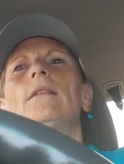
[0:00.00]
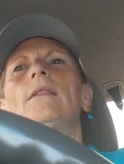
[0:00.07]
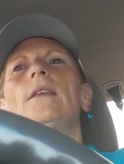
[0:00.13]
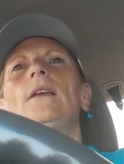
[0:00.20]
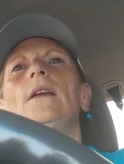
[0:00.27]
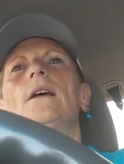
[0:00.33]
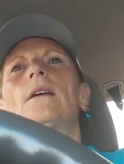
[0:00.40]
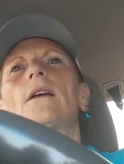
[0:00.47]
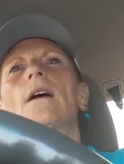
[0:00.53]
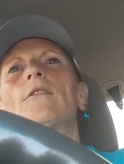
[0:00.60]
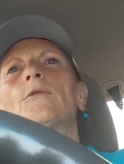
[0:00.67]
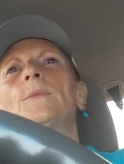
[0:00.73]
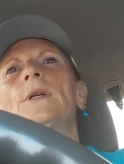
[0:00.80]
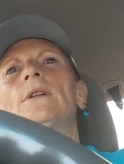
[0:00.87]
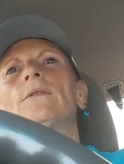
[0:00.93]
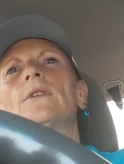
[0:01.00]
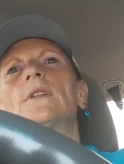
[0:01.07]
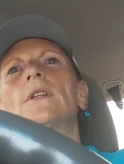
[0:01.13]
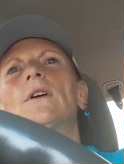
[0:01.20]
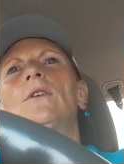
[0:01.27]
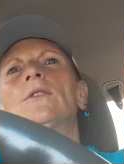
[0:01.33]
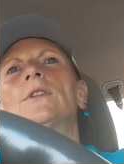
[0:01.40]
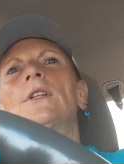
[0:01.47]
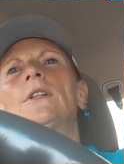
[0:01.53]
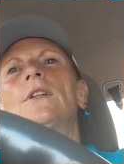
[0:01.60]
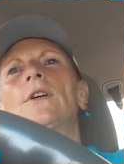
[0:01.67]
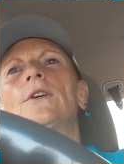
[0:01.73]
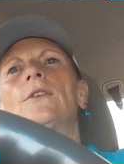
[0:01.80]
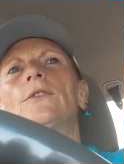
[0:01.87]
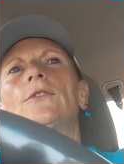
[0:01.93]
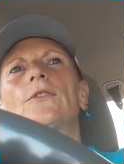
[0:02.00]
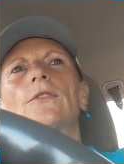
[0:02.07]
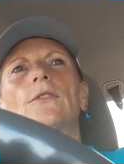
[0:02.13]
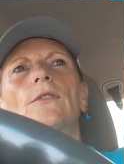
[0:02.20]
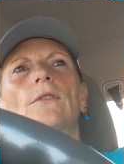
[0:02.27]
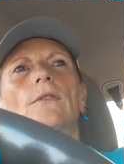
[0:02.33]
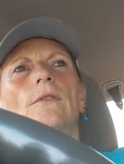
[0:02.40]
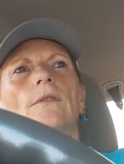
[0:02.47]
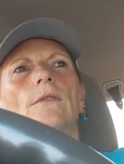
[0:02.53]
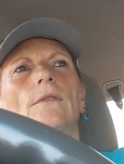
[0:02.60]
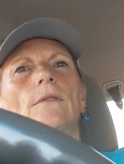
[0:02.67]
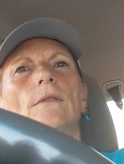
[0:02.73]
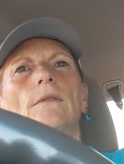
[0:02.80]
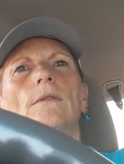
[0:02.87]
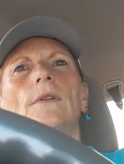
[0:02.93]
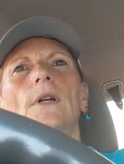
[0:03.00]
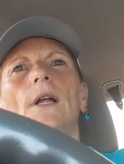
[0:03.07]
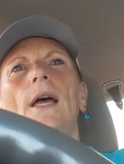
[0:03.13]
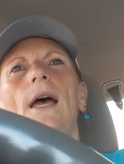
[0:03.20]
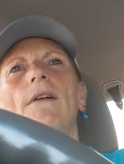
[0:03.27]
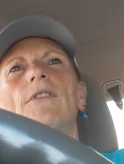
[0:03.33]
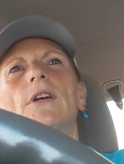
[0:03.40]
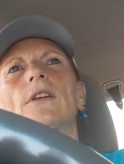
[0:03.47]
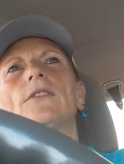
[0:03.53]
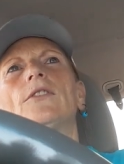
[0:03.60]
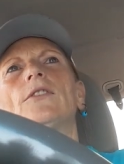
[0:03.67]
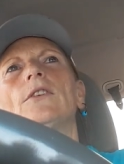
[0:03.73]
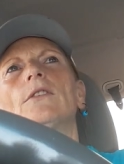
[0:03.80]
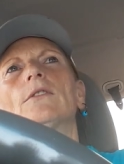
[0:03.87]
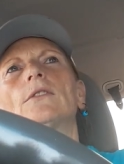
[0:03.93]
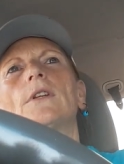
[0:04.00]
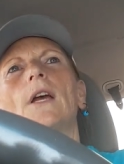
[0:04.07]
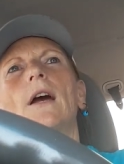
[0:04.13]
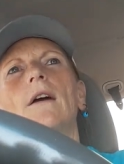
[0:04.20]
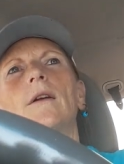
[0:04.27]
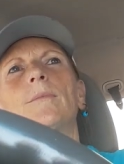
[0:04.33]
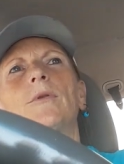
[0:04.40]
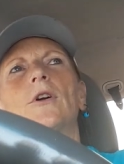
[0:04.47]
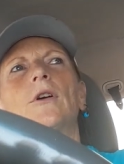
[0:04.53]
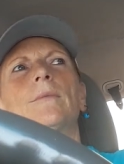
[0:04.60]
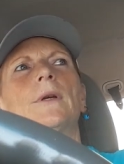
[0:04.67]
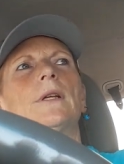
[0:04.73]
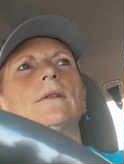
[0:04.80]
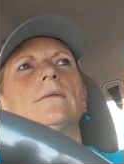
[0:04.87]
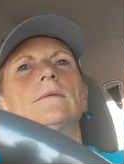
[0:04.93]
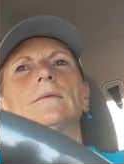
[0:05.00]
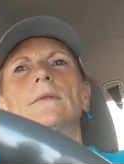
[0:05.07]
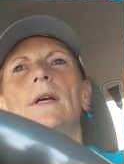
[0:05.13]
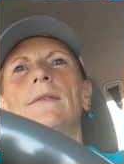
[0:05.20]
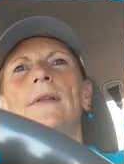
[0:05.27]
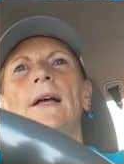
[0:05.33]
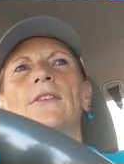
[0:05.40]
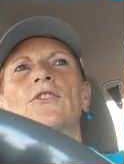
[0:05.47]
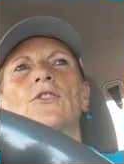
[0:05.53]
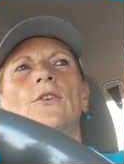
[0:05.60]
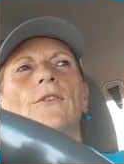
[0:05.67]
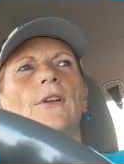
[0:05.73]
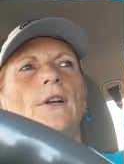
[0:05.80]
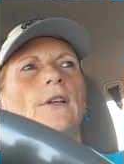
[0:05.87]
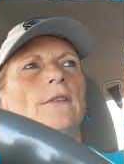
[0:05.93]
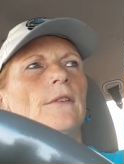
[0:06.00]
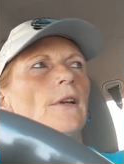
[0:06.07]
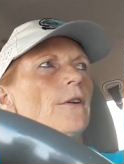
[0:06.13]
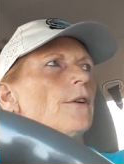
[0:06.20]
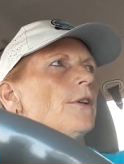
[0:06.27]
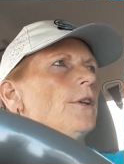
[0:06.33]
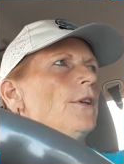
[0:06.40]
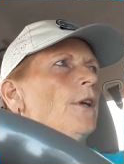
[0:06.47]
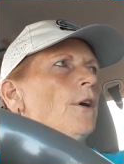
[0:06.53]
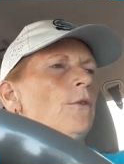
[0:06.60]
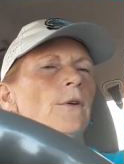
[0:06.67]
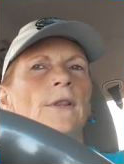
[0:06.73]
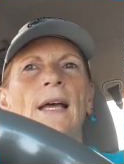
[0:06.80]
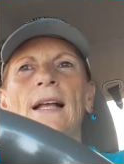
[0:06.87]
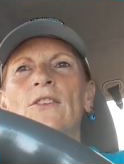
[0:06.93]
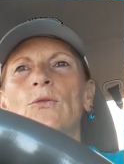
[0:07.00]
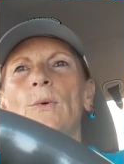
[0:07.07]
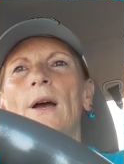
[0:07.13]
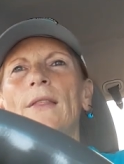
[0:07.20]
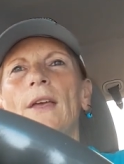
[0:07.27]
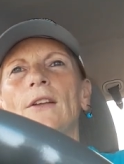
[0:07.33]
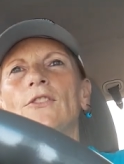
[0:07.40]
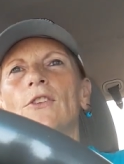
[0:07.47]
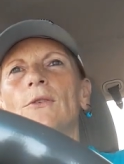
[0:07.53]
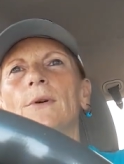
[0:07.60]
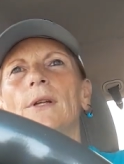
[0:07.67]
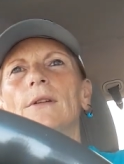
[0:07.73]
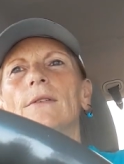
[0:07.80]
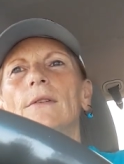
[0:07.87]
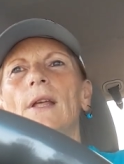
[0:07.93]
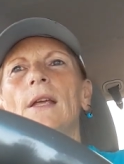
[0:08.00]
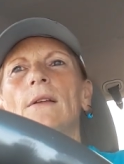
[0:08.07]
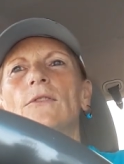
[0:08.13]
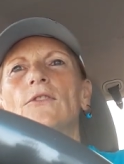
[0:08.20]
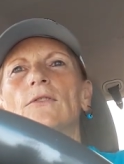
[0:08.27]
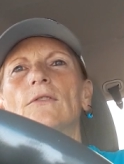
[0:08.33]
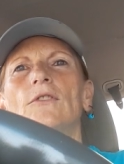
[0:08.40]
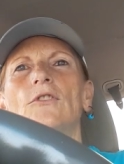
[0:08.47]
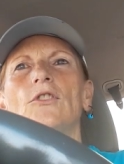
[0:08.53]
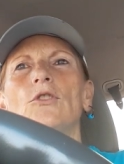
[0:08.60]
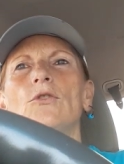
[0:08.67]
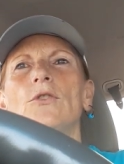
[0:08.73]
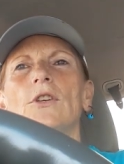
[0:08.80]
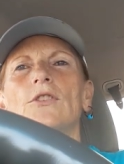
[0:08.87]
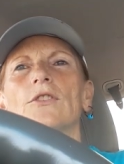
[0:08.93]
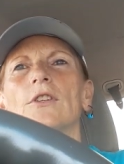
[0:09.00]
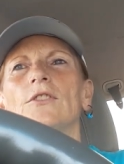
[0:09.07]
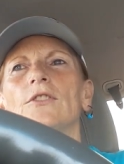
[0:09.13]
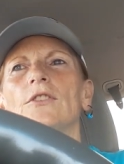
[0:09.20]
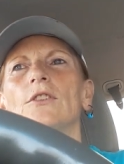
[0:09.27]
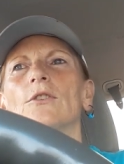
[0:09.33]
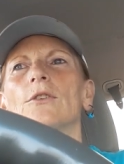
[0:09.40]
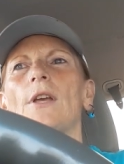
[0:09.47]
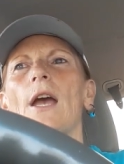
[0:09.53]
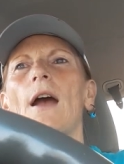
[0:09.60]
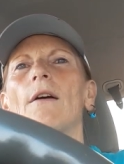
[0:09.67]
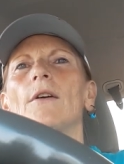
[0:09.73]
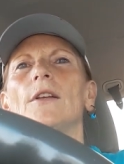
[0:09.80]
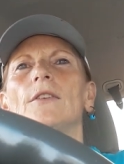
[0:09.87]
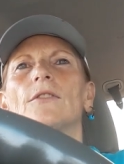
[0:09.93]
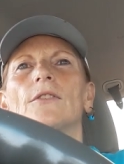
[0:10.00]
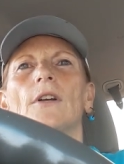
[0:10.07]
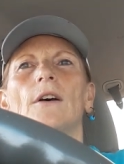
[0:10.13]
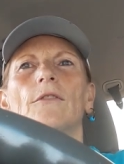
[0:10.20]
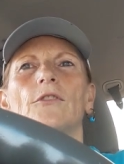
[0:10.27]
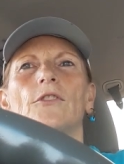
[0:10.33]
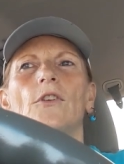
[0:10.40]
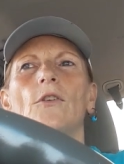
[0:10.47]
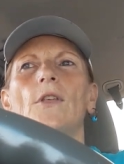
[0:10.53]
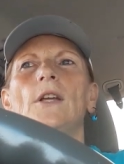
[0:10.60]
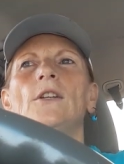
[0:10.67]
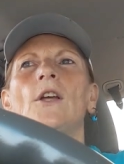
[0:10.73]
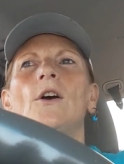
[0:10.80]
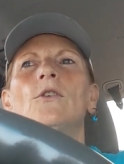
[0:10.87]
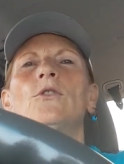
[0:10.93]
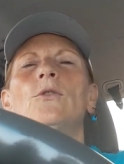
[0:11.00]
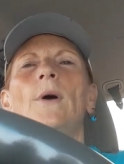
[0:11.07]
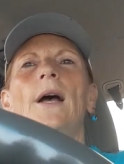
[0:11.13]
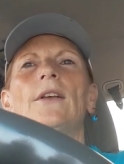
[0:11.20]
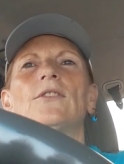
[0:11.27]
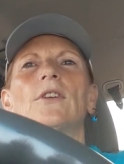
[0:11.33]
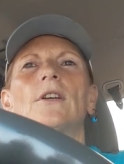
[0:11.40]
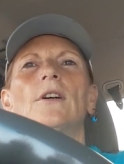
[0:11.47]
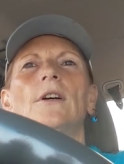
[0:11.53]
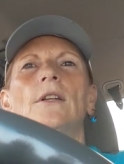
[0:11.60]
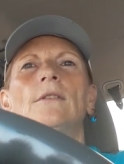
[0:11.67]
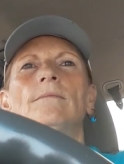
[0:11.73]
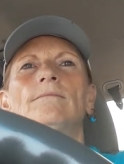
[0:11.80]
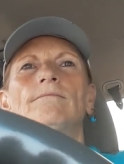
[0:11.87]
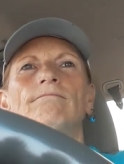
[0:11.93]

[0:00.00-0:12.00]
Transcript: The uh, government really only knows that I have a concealed carry permit, and that's all they, they're going to know. And that's why they do it. They do this concealed carry stuff so they know who has a gun.